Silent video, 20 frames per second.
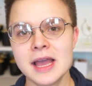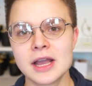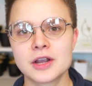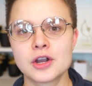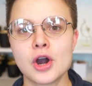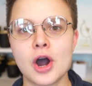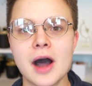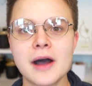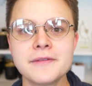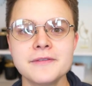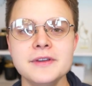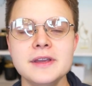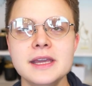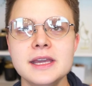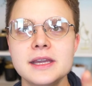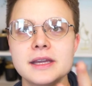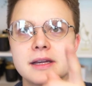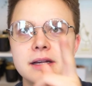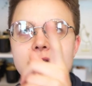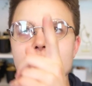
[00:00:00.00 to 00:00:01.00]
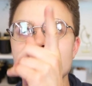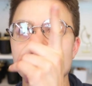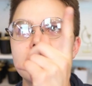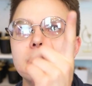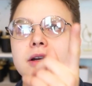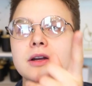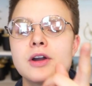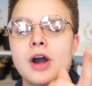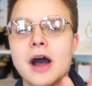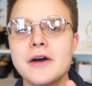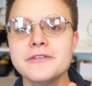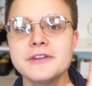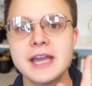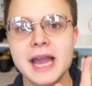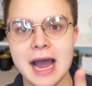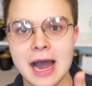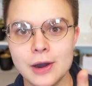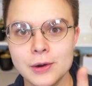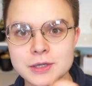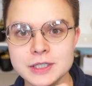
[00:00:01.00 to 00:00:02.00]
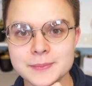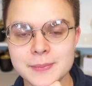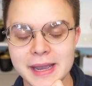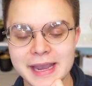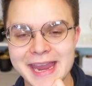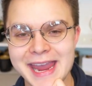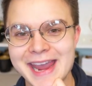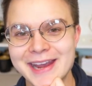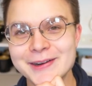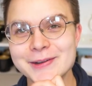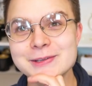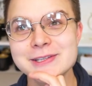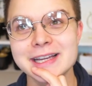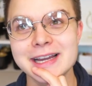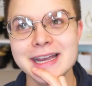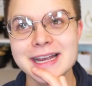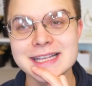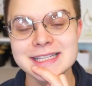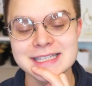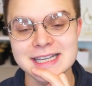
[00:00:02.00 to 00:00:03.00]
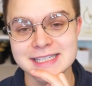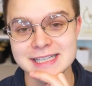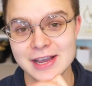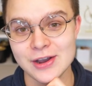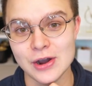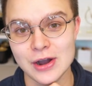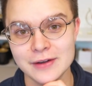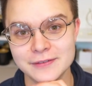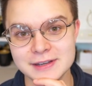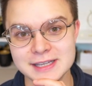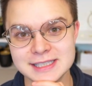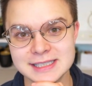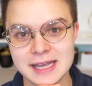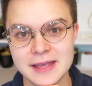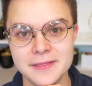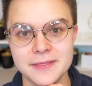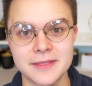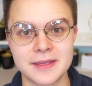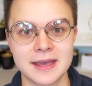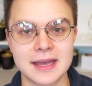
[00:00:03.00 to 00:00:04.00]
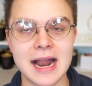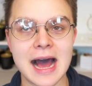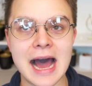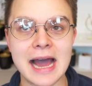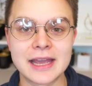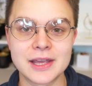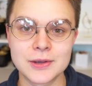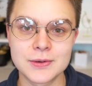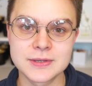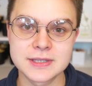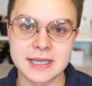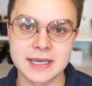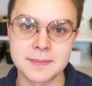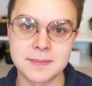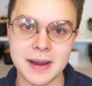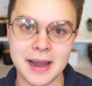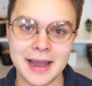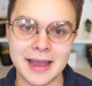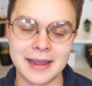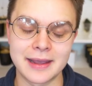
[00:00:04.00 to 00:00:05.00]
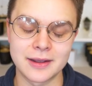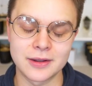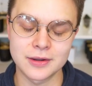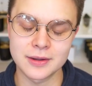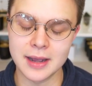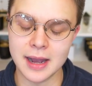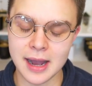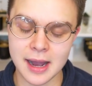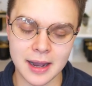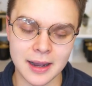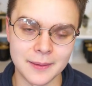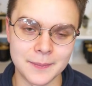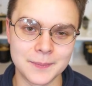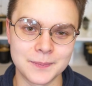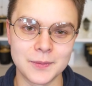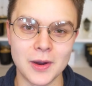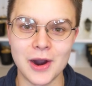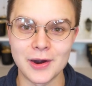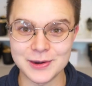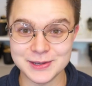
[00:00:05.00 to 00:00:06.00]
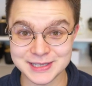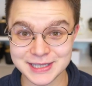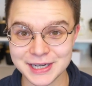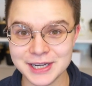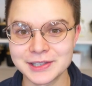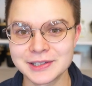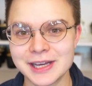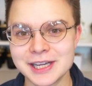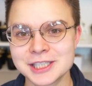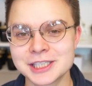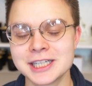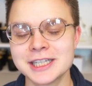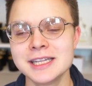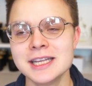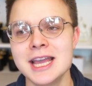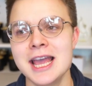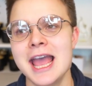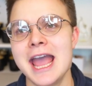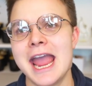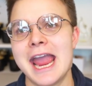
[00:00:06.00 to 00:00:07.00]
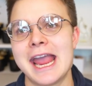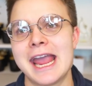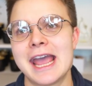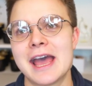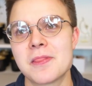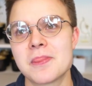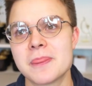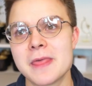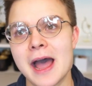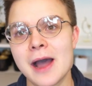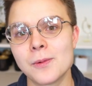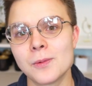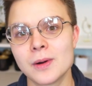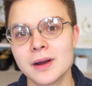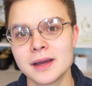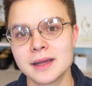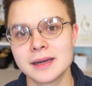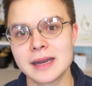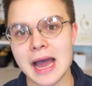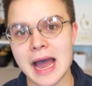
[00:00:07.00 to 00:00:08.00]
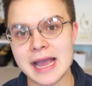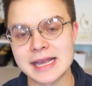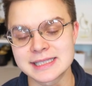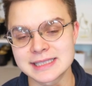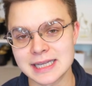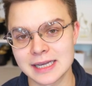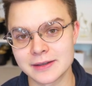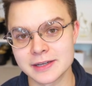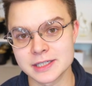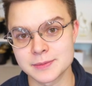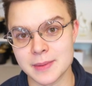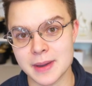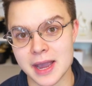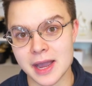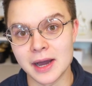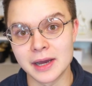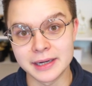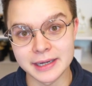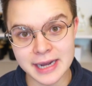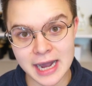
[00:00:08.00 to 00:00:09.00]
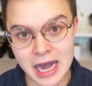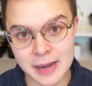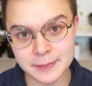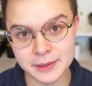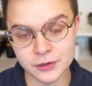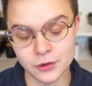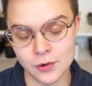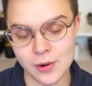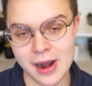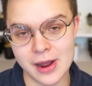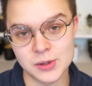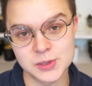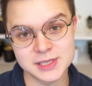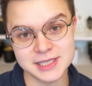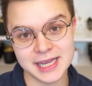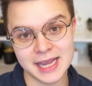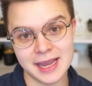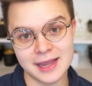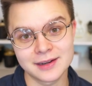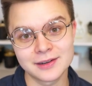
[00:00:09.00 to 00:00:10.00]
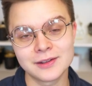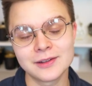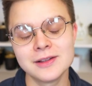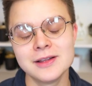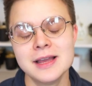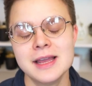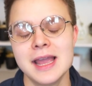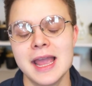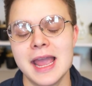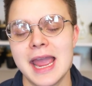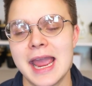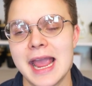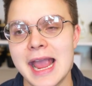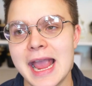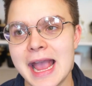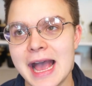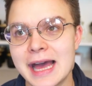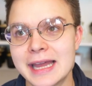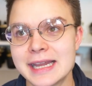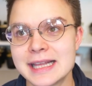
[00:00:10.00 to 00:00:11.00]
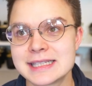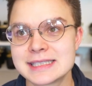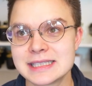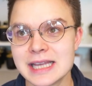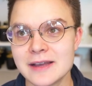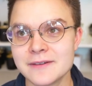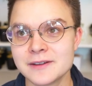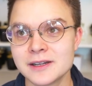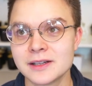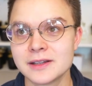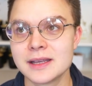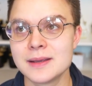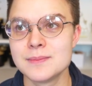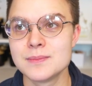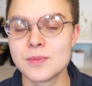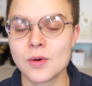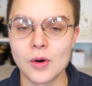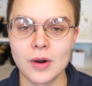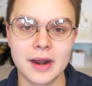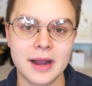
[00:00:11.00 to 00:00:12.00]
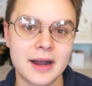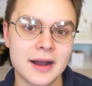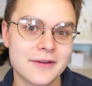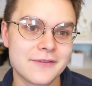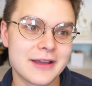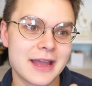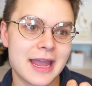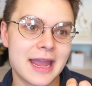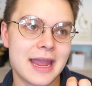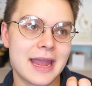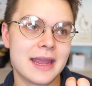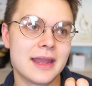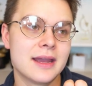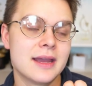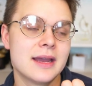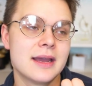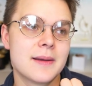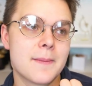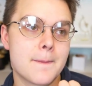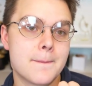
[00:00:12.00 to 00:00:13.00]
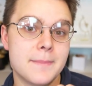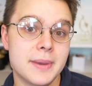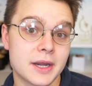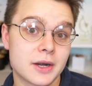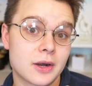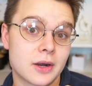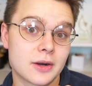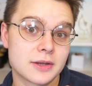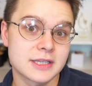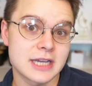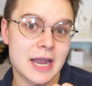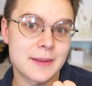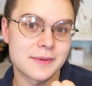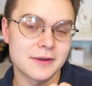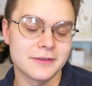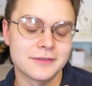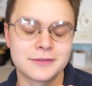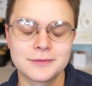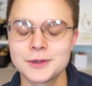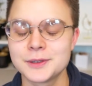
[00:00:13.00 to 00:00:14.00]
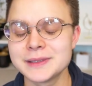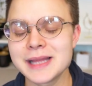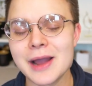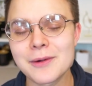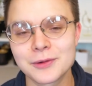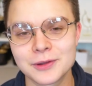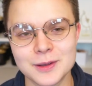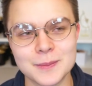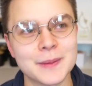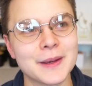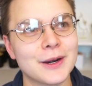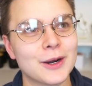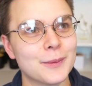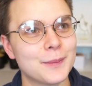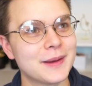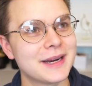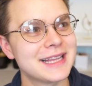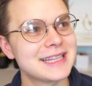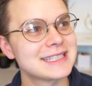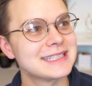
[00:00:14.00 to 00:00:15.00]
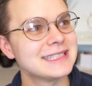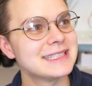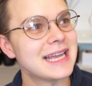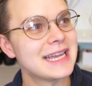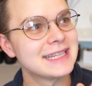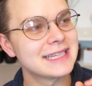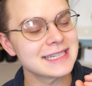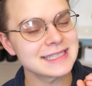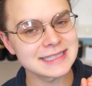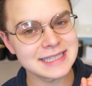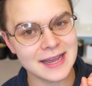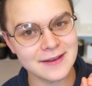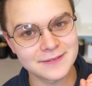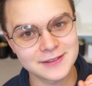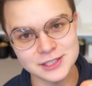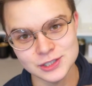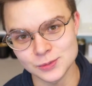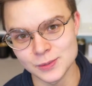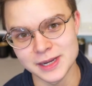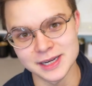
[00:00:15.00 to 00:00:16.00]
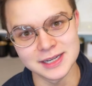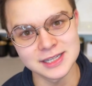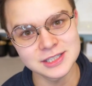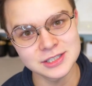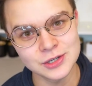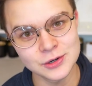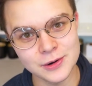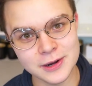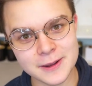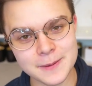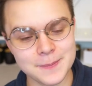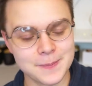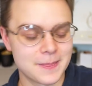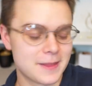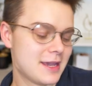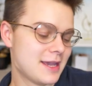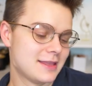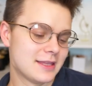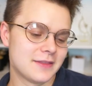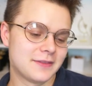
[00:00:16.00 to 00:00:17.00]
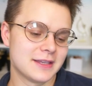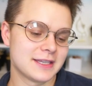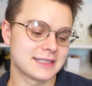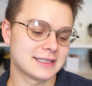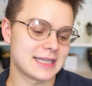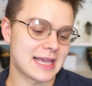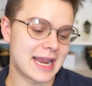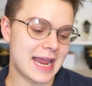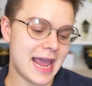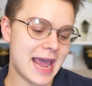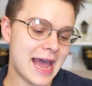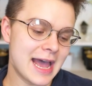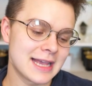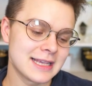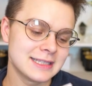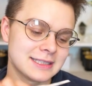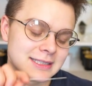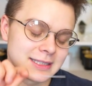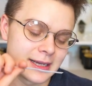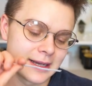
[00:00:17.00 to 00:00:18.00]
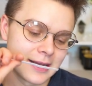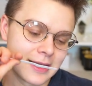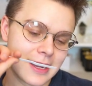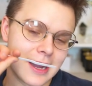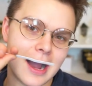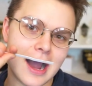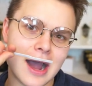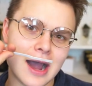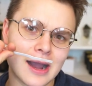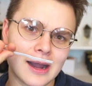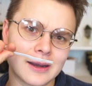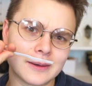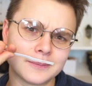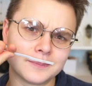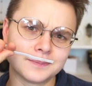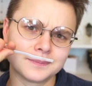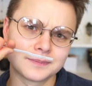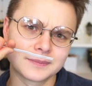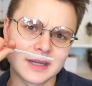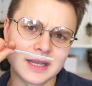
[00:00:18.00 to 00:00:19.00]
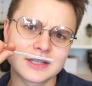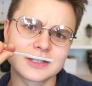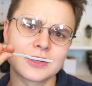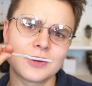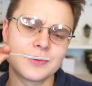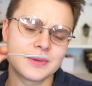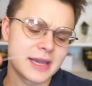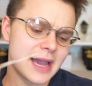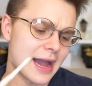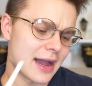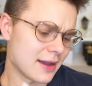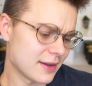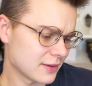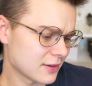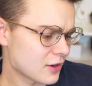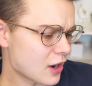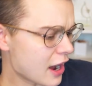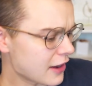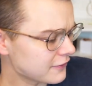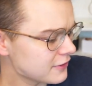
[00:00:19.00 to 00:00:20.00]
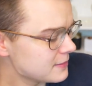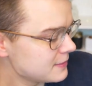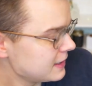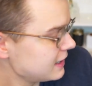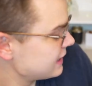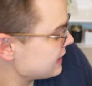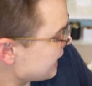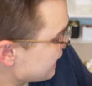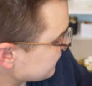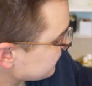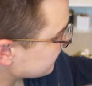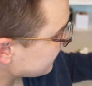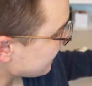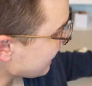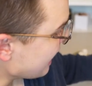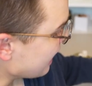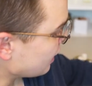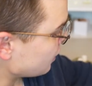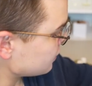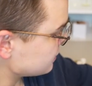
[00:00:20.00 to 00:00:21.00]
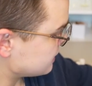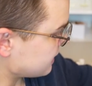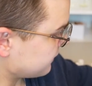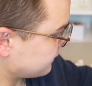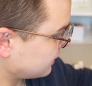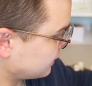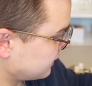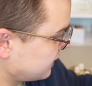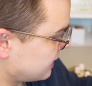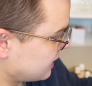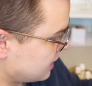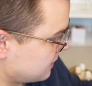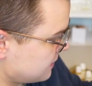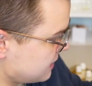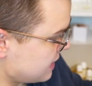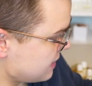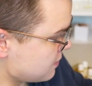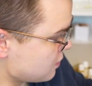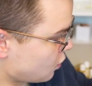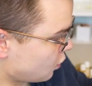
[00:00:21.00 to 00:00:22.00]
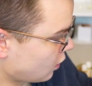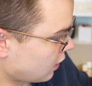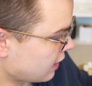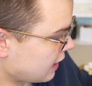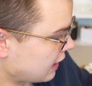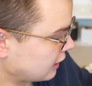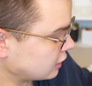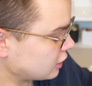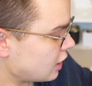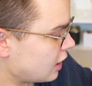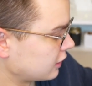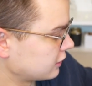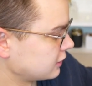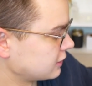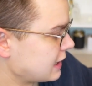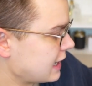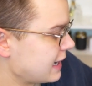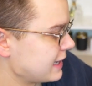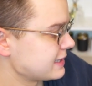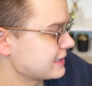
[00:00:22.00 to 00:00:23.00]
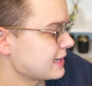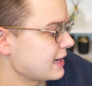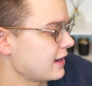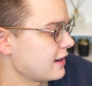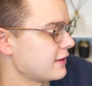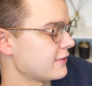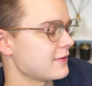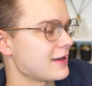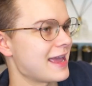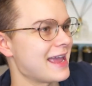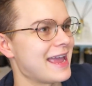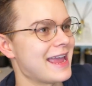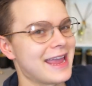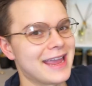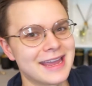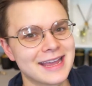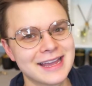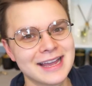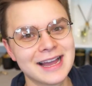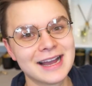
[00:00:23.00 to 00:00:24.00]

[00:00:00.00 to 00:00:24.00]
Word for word: coffee, Coffee House by Candle Science is a coffee scent that I use in my um, artisan collection. And that one I sell as my Uncommon Grounds candle. And it's definitely more of a bitter type of, well, not really bitter, but it's it doesn't have the sweetness to it that this scent has. Um, so yeah, coffee bean and cacao, definitely gonna be more along the lines of a